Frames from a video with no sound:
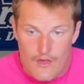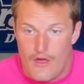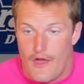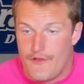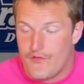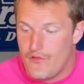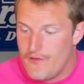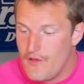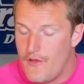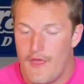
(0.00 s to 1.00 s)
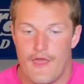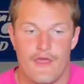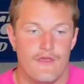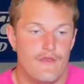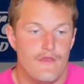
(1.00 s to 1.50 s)
Honestly, dude,
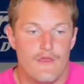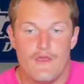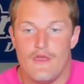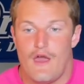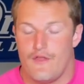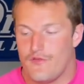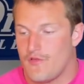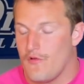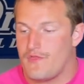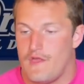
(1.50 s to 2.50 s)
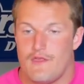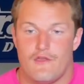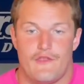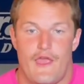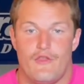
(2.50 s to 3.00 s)
I just don't think he
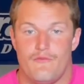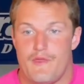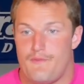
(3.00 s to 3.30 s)
could handle me